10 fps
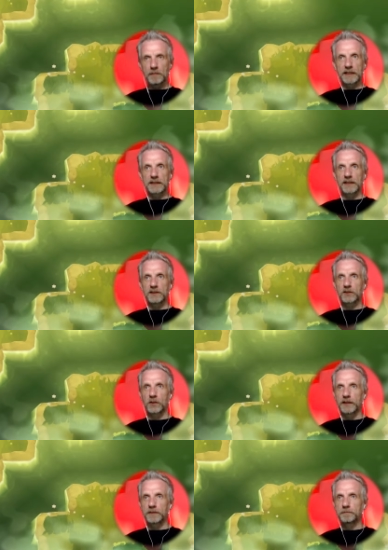Makes sense?
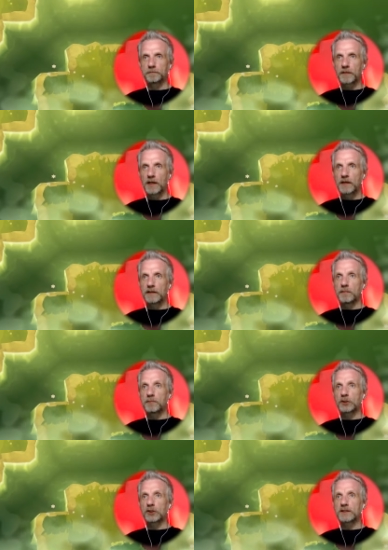Got it. Then
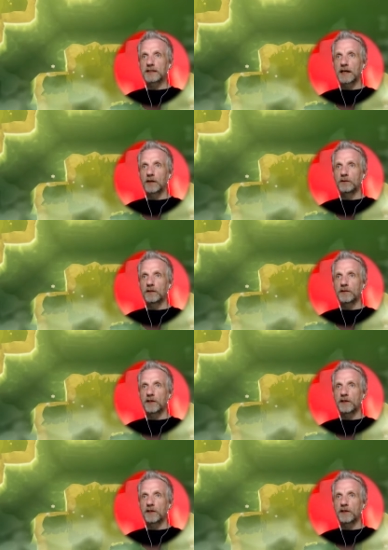push it down,